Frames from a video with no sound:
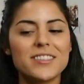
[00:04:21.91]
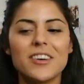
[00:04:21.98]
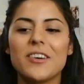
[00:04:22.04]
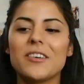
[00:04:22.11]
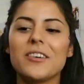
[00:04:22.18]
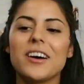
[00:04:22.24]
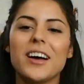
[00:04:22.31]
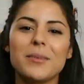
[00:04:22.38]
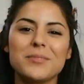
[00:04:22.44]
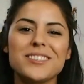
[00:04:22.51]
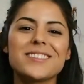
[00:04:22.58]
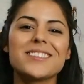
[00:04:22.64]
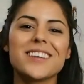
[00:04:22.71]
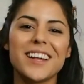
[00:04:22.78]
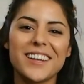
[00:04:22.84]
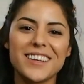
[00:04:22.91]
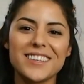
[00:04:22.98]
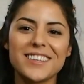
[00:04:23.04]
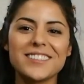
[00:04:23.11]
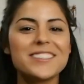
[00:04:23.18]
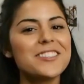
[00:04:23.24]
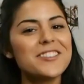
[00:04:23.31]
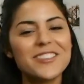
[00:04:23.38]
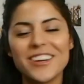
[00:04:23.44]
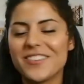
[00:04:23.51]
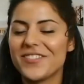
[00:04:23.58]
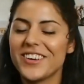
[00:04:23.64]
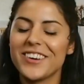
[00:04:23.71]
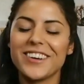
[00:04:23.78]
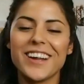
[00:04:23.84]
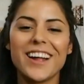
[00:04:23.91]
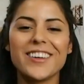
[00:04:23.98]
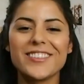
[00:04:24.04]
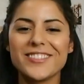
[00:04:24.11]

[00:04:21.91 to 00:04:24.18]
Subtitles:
So I'm just kind of still trying to figure it out.